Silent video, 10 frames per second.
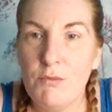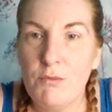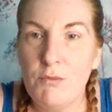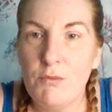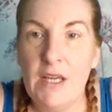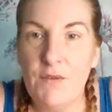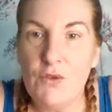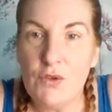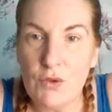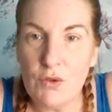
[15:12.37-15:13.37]
if you
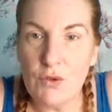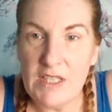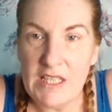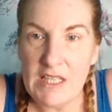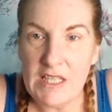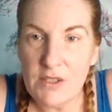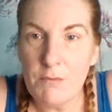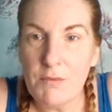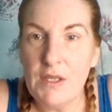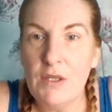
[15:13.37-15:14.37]
struggle to hear
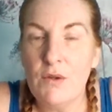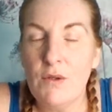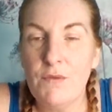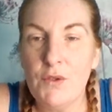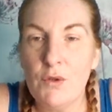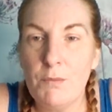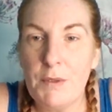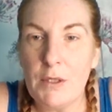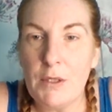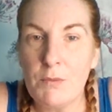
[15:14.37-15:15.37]
something or if you don't
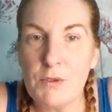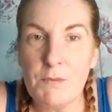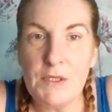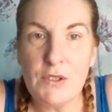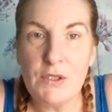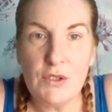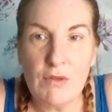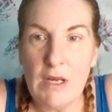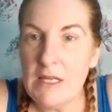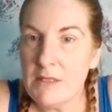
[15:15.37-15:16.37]
pick up something, just
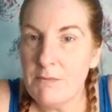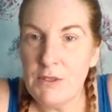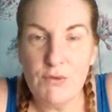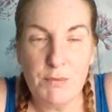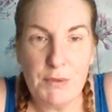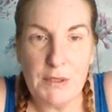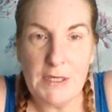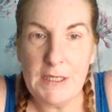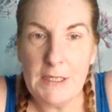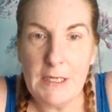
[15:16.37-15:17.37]
ask me to repeat
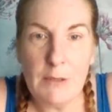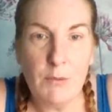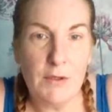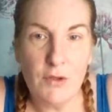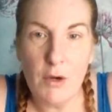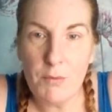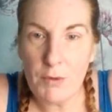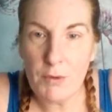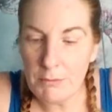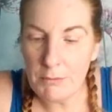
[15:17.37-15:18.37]
it and I will. Not a
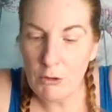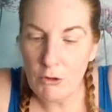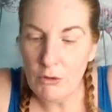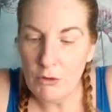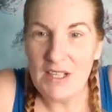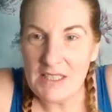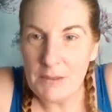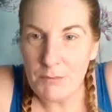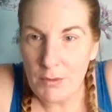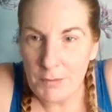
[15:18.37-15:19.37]
problem at all.
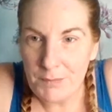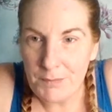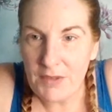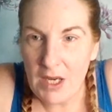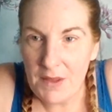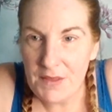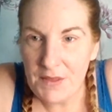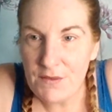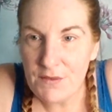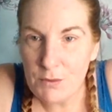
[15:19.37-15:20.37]
Connecting from,
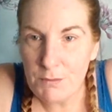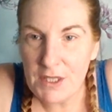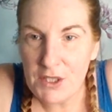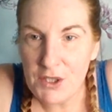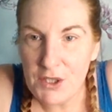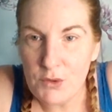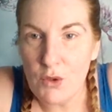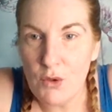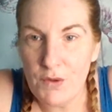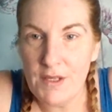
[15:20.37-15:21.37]
can't think of stomach
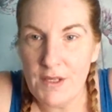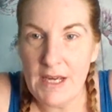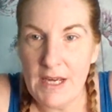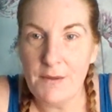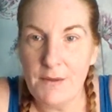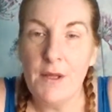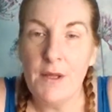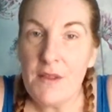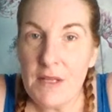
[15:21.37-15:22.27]
issues or the 9th.